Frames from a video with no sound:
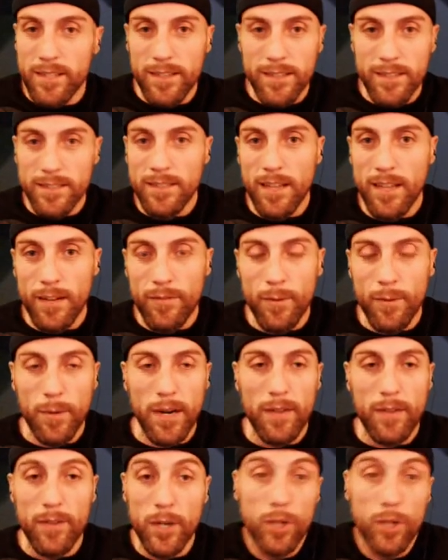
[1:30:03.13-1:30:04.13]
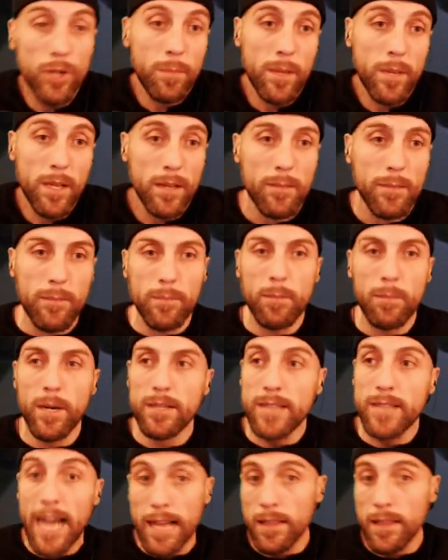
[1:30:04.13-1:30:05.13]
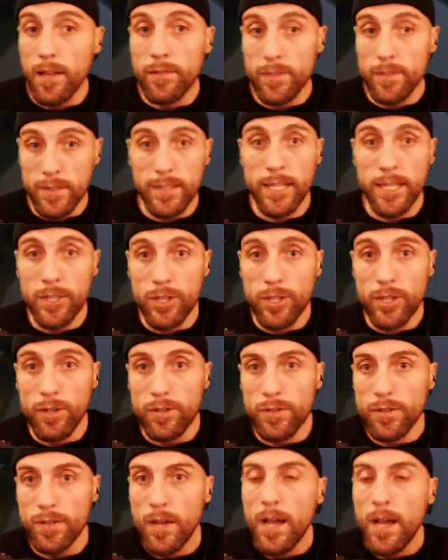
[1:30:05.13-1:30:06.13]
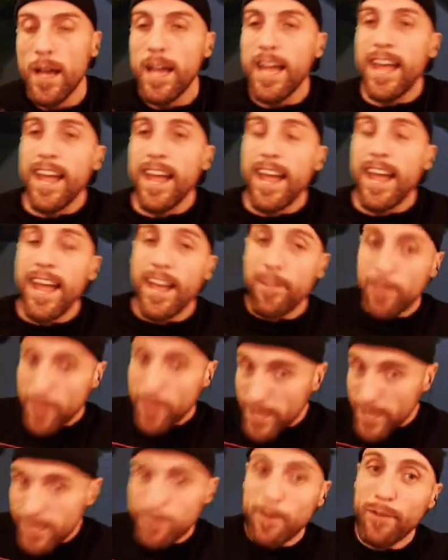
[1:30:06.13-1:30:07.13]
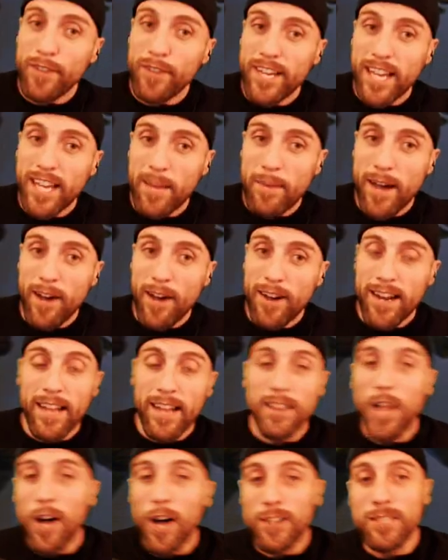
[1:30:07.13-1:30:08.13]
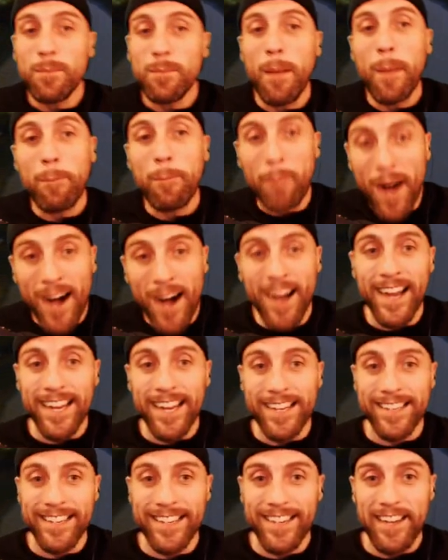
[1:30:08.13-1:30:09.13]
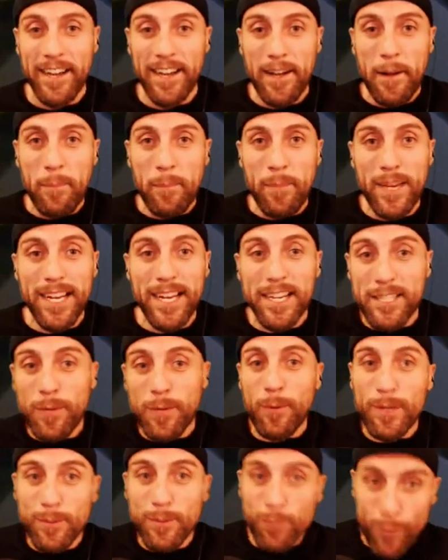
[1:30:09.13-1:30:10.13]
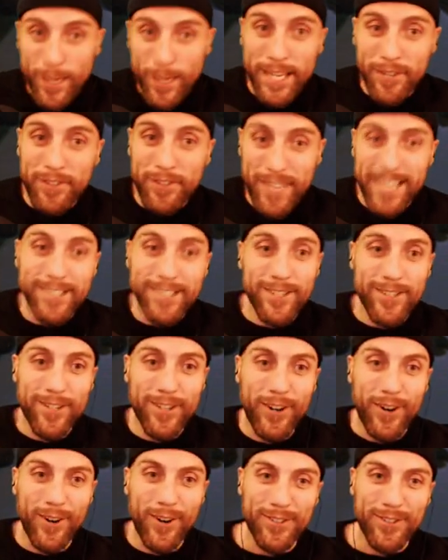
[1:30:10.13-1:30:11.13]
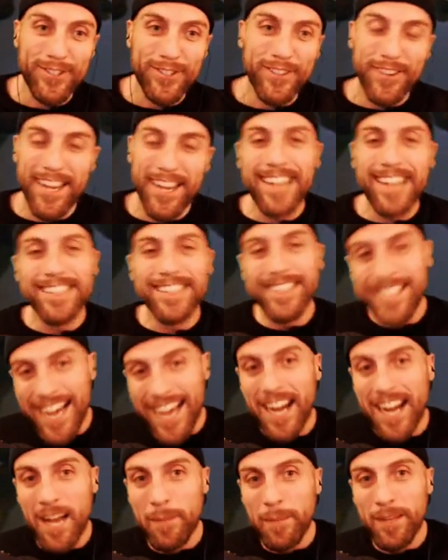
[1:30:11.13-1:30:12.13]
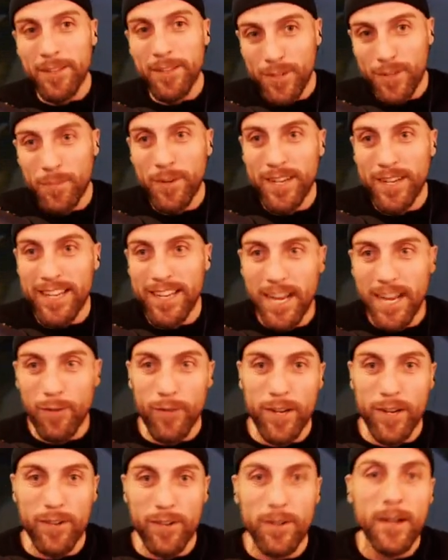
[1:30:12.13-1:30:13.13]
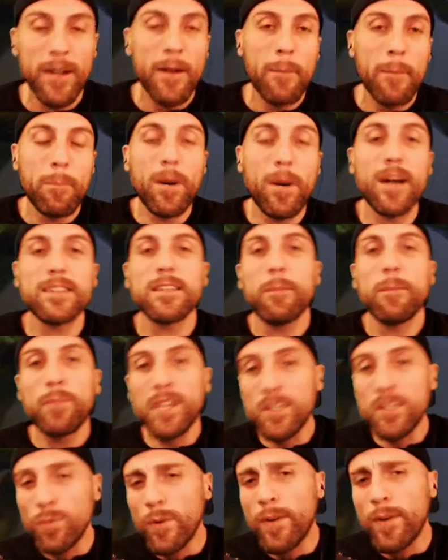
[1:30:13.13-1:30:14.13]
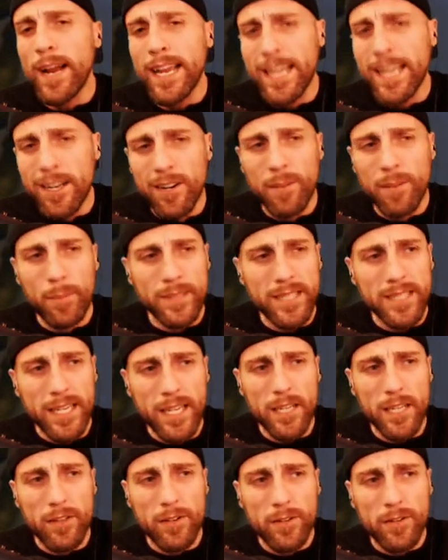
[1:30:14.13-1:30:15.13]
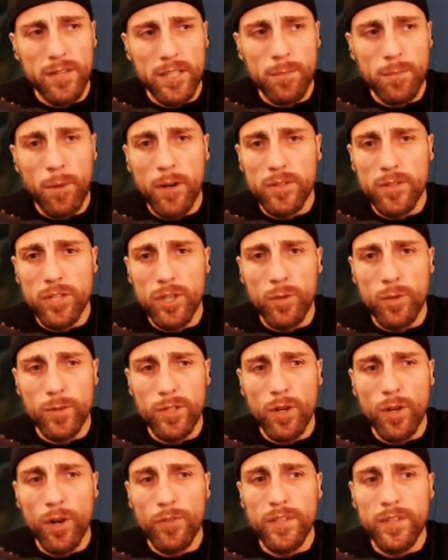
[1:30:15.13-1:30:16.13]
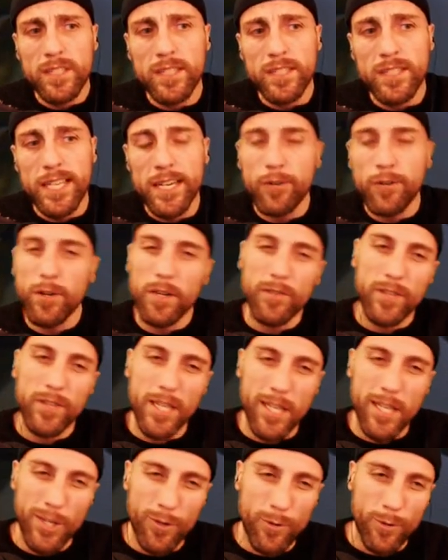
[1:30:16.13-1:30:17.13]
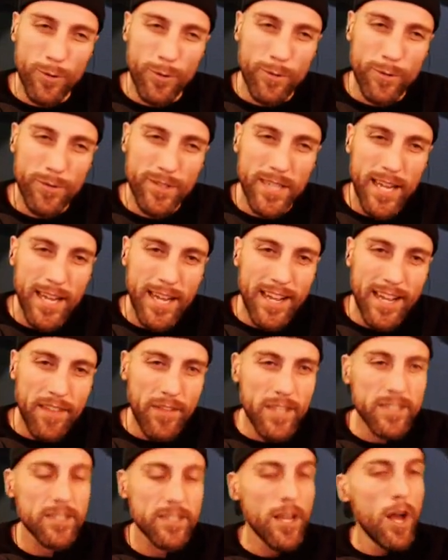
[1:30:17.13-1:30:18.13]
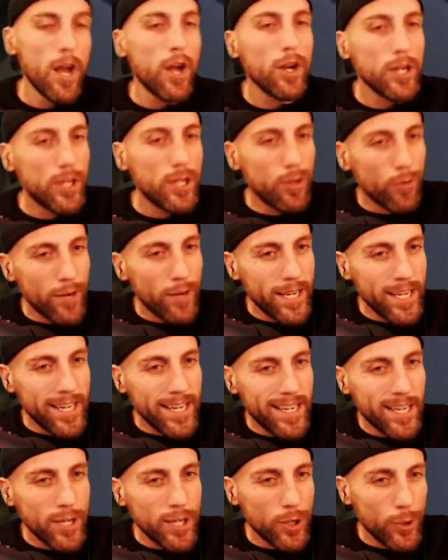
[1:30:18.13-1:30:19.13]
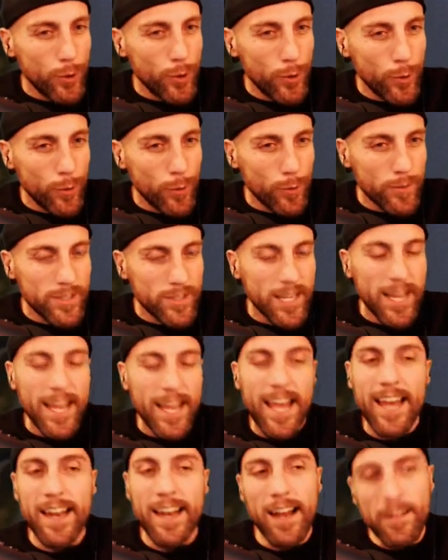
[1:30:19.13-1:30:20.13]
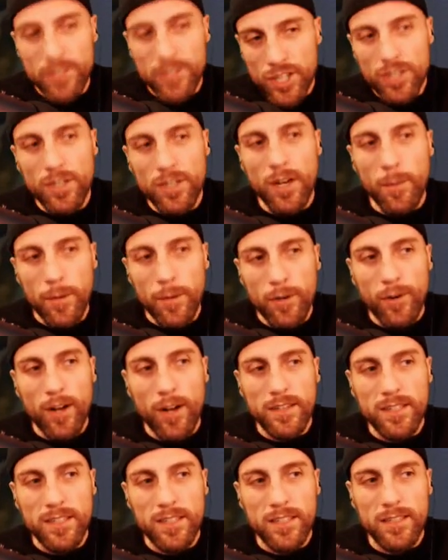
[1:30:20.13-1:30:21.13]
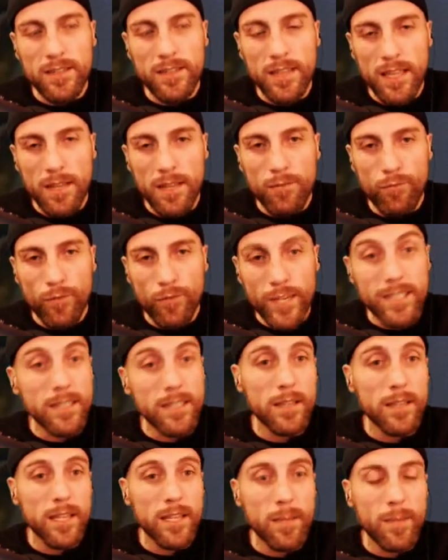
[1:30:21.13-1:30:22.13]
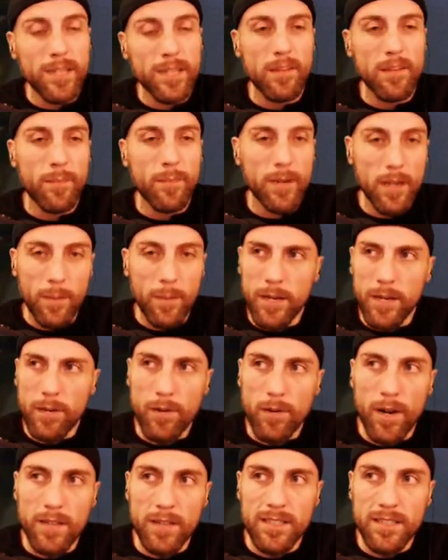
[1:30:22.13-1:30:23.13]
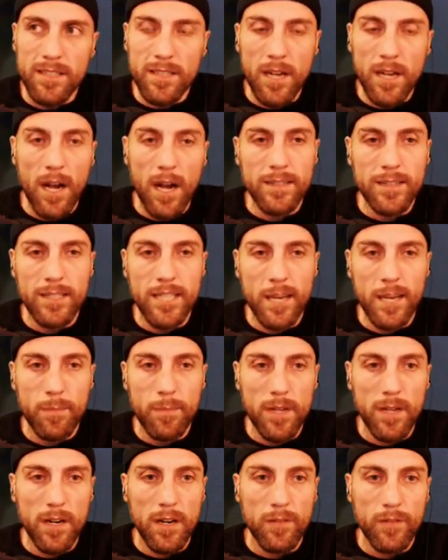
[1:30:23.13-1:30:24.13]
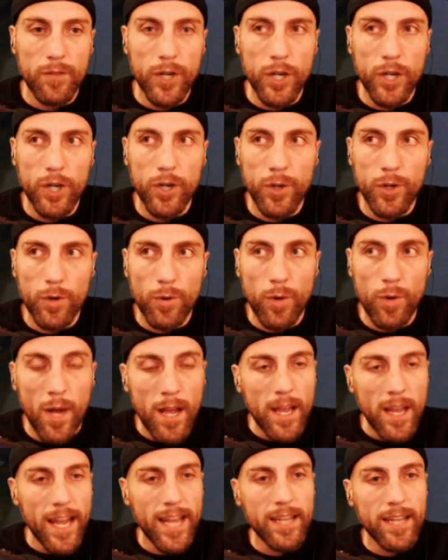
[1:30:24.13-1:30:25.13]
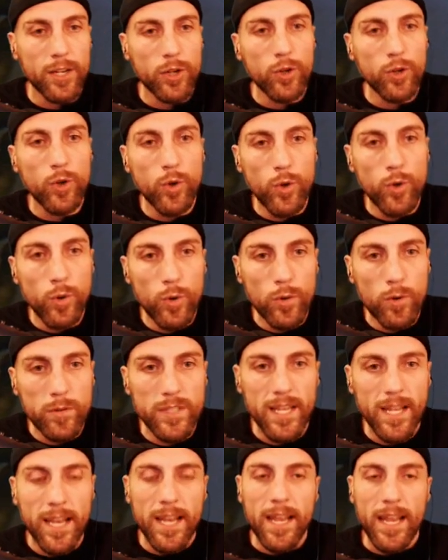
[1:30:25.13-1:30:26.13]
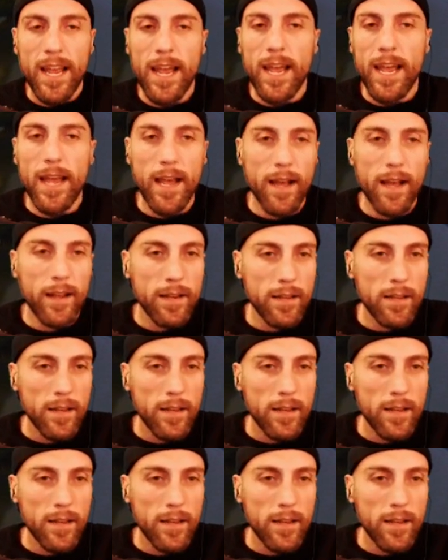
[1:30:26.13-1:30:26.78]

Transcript: stuff or whatever. It could be, but I loved Ninja Turtles. And this movie came out and I lost my mind because it was real Ninja Turtles, okay? At the time, it looked pretty dang real. But this one right here in particular, this part 2, was called The Secret of the Ooze, this green ooze. And I've just come across this recently because I've been coming across this concept of goo and ooze and